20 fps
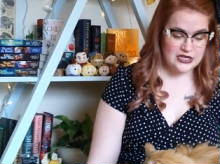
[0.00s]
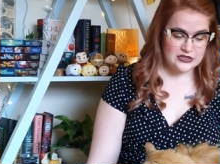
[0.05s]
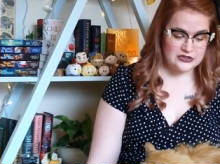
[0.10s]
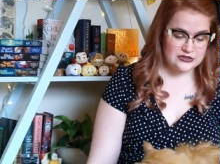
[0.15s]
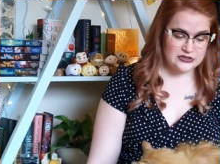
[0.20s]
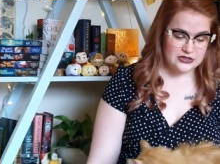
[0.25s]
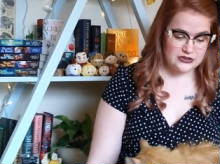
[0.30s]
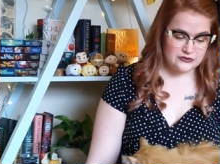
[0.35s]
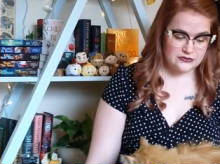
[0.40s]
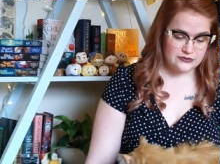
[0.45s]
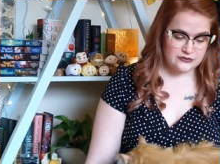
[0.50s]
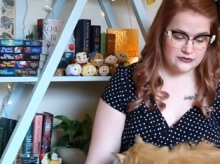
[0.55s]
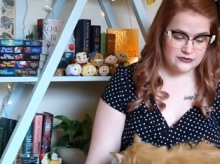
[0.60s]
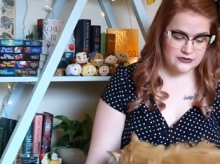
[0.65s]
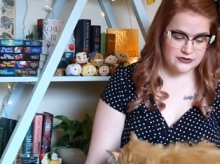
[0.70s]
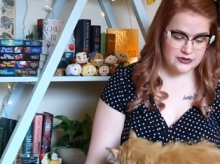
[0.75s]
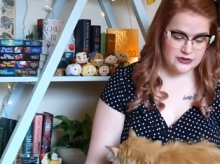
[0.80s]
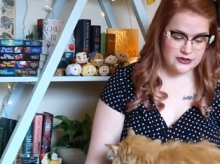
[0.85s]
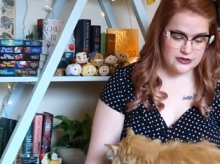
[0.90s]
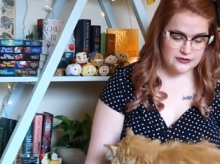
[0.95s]
So
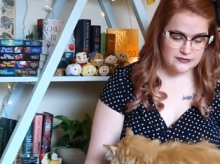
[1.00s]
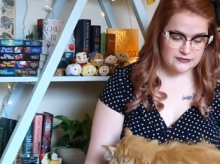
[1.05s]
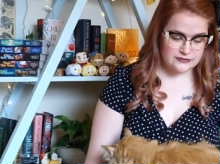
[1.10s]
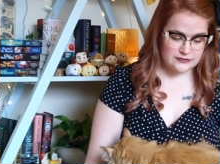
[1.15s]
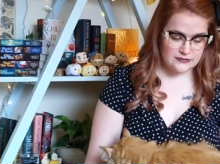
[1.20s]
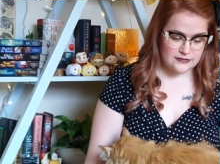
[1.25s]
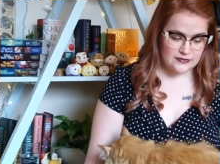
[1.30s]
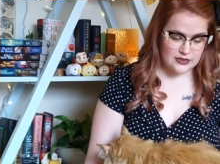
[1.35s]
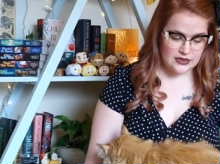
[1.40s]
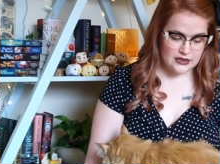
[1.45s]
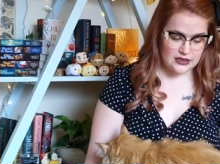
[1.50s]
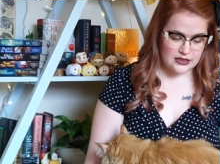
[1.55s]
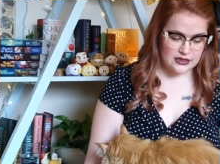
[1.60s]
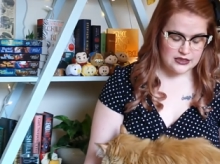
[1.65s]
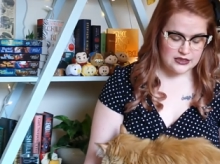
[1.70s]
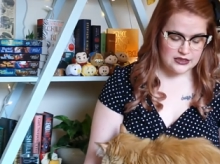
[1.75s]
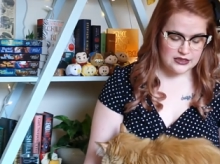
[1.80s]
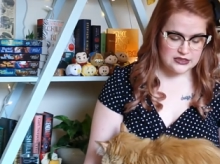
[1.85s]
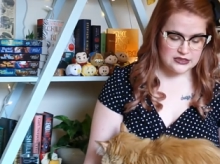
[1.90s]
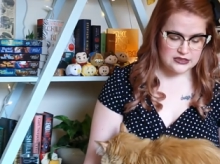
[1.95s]

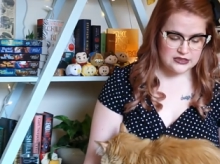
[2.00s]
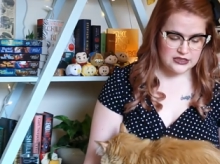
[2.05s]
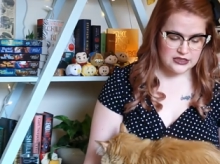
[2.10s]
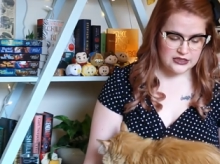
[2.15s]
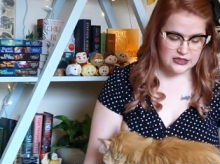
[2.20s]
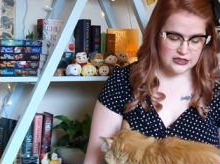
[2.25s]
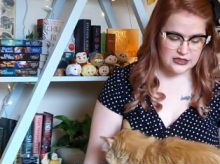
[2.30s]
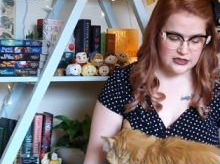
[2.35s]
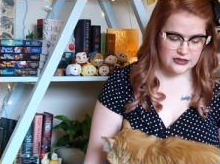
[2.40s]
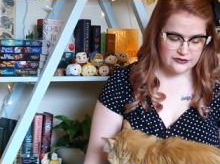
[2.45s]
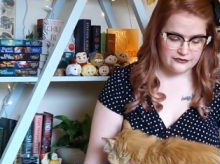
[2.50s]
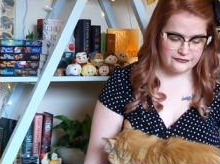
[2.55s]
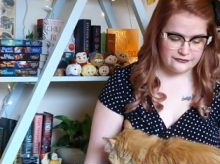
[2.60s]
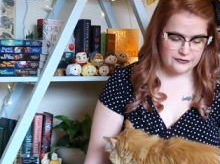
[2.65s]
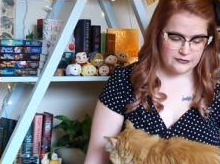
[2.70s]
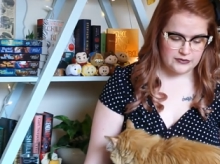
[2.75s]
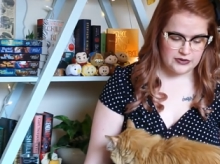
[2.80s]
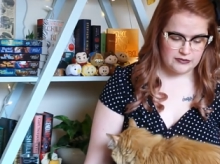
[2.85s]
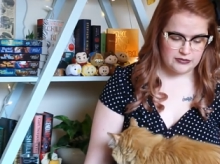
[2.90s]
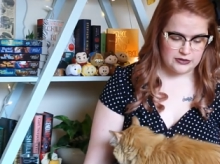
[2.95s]
this year, for
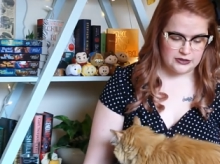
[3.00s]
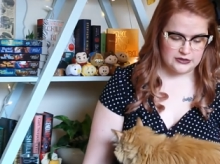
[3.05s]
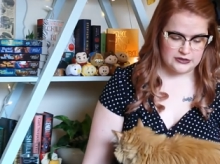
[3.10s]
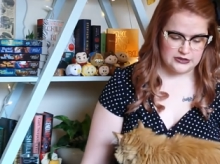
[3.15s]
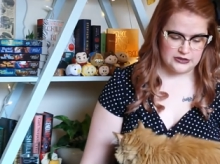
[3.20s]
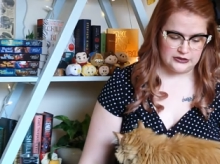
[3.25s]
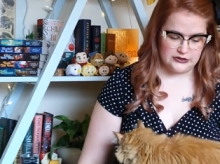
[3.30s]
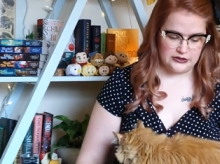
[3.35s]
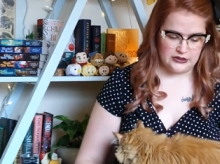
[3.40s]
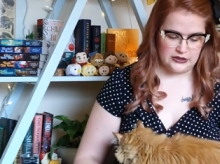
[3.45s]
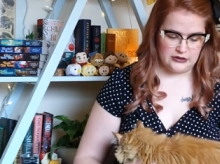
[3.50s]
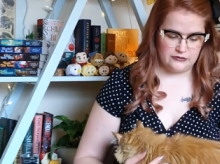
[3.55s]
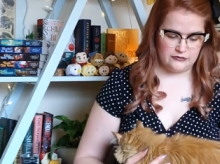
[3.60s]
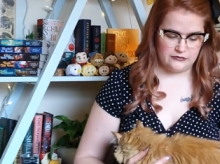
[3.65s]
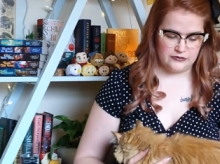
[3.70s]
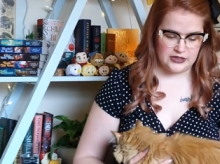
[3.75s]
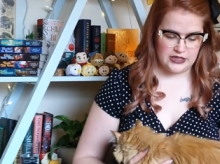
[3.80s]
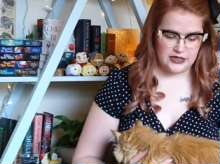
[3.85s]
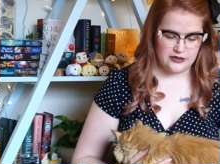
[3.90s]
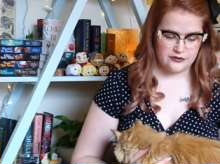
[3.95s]
me personally,
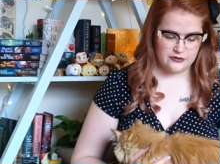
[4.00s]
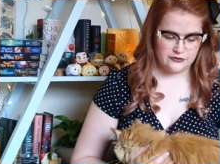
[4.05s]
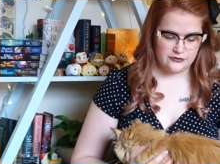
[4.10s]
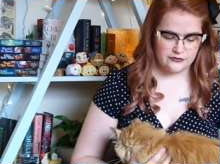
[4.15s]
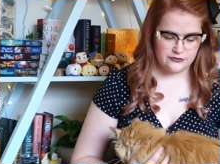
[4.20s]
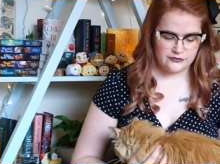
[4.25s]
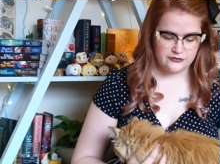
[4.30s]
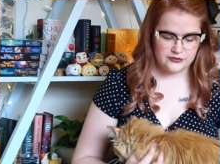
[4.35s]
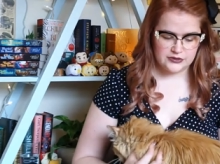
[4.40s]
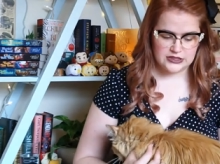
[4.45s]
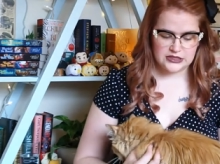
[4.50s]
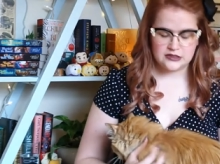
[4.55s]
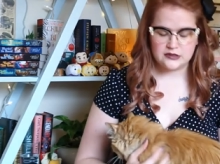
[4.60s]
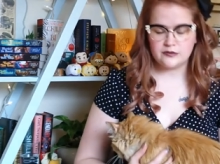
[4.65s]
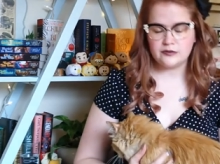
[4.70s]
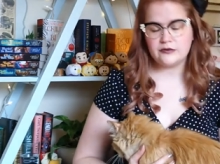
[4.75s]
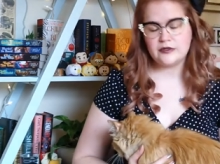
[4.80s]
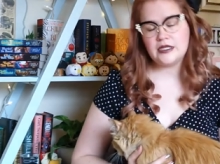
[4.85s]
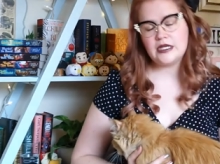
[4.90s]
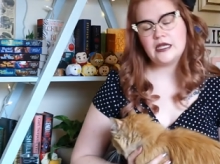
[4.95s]
with how
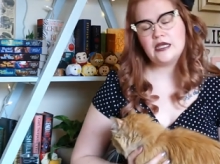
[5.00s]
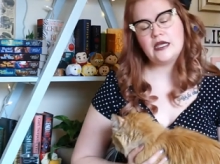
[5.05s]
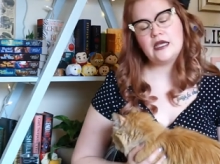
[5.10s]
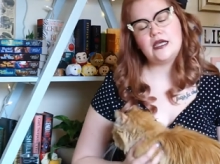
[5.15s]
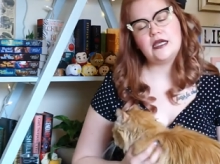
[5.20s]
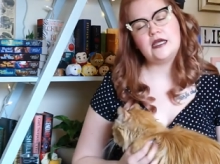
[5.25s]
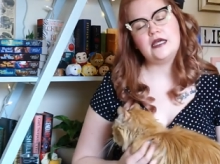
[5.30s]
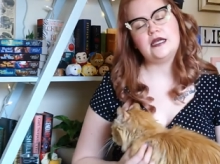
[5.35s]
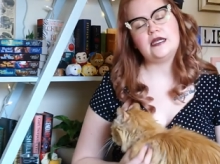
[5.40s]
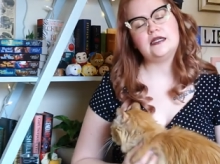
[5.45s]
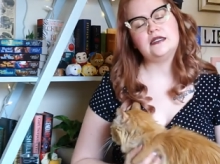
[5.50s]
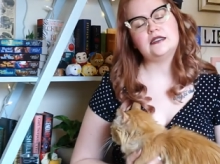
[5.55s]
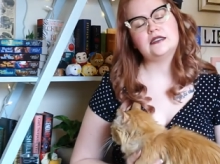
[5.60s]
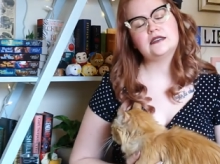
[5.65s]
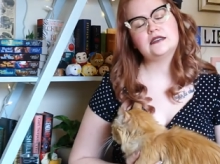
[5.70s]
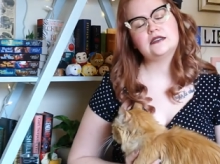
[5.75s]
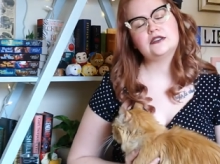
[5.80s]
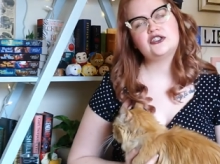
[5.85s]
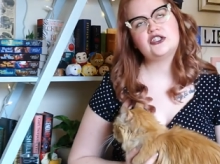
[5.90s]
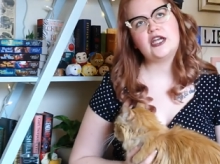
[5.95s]
disappointing and
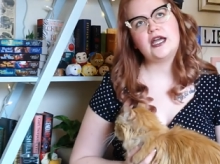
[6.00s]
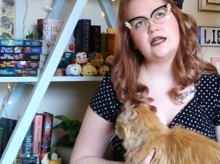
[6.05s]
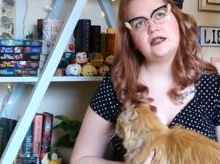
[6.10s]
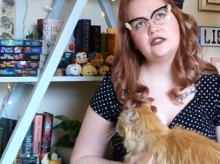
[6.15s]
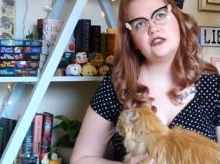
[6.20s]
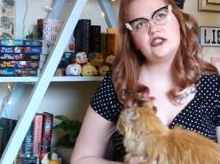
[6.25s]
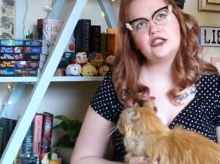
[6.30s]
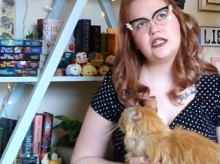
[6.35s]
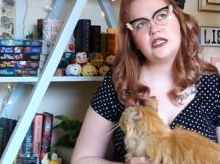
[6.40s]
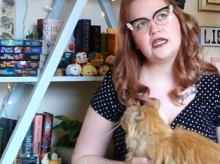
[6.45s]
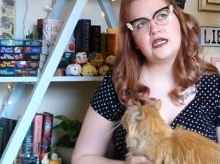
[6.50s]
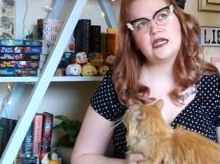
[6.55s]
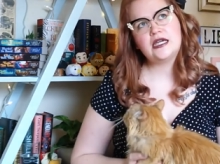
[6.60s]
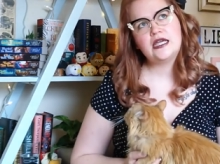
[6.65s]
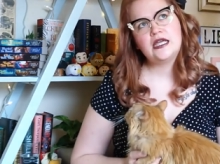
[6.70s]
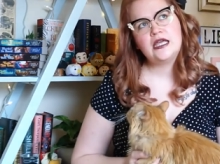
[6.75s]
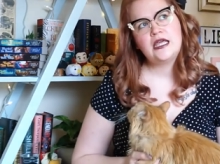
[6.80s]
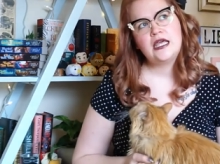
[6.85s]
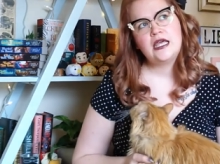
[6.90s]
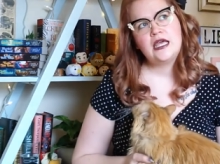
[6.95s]
challenging
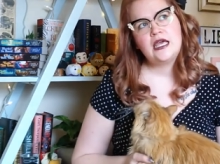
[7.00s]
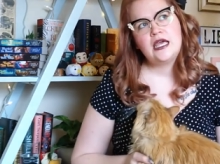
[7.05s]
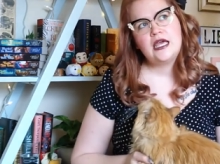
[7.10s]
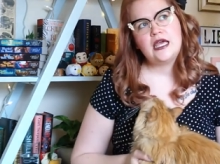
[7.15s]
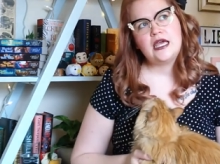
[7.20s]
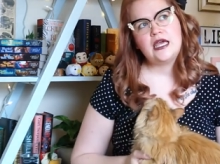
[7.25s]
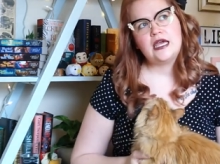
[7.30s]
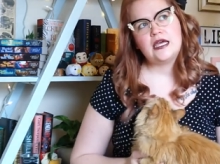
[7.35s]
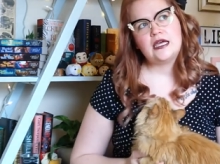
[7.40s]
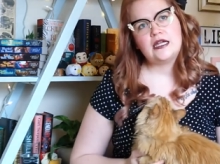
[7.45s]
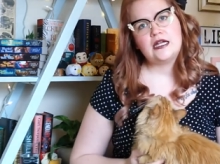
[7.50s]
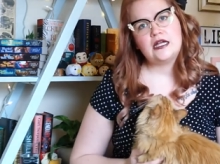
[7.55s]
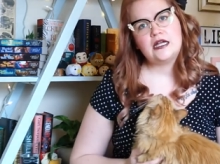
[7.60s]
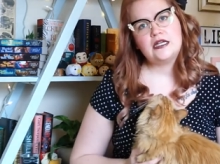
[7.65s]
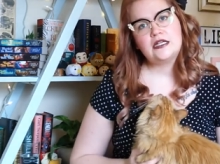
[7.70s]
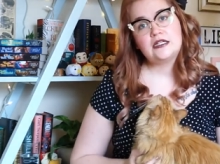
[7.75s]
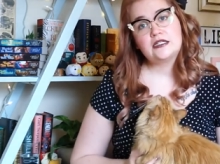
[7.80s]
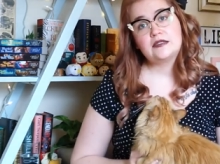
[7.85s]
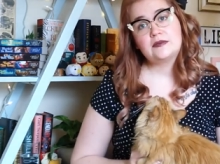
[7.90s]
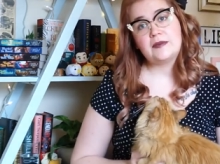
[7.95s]
and
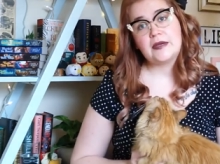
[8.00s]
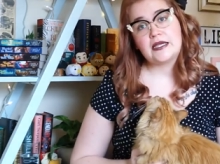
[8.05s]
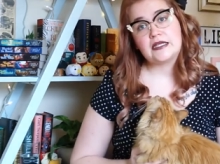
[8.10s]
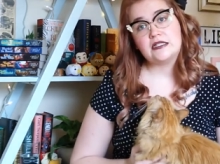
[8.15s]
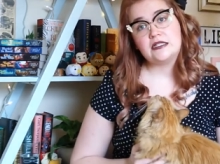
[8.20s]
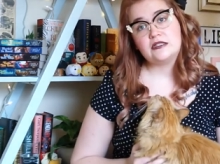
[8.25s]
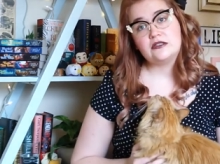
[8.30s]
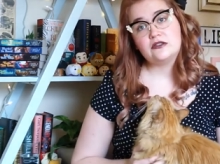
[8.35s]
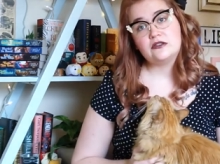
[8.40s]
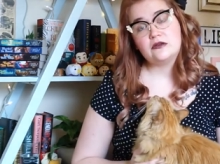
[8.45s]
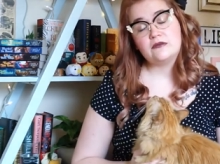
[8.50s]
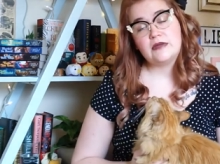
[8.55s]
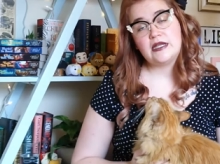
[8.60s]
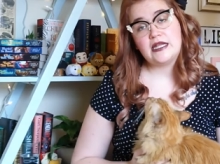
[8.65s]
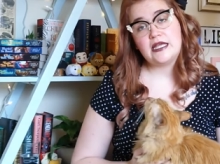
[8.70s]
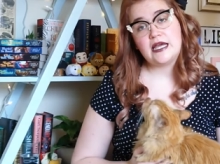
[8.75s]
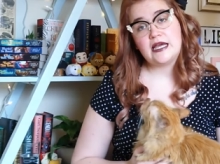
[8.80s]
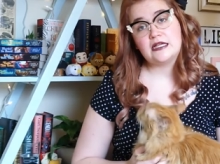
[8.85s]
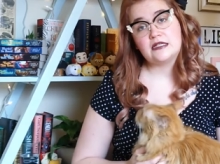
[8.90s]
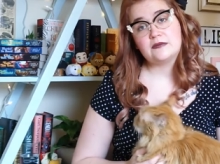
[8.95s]
unexpected so
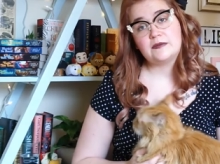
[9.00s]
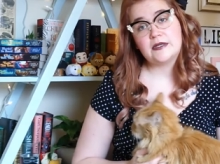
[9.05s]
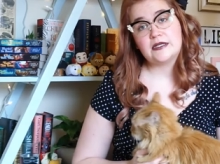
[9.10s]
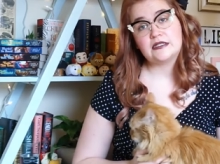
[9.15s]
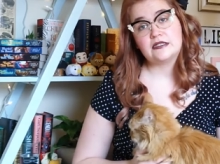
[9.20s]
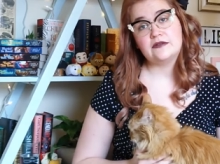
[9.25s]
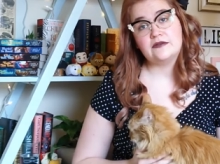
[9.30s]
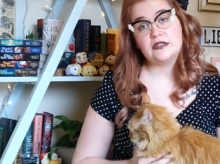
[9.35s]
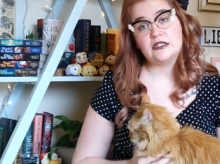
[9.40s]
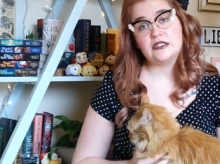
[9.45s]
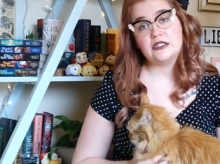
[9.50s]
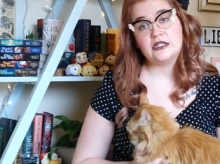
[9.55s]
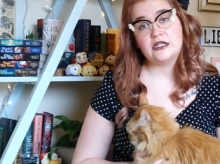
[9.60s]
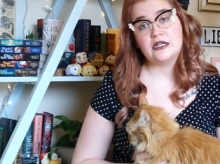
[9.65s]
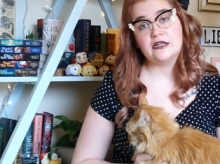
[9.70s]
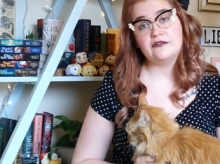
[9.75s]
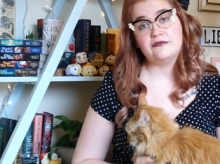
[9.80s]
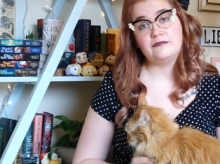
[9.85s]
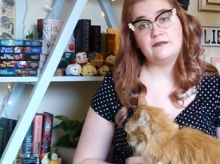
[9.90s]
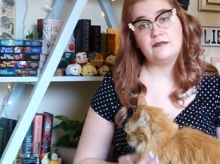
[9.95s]
many aspects of this year
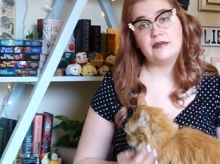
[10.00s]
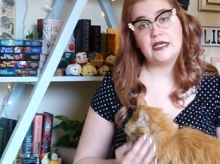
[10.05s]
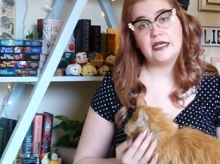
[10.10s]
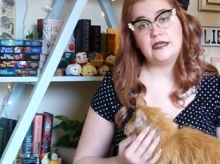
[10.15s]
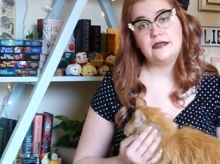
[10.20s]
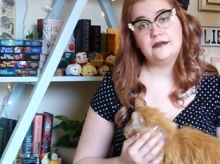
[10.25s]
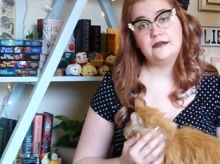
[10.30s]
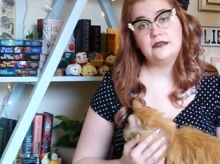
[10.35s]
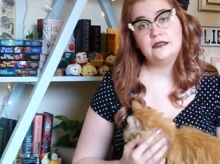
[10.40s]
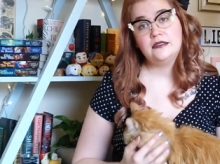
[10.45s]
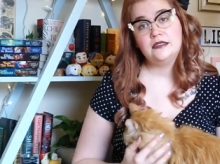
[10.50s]
have been,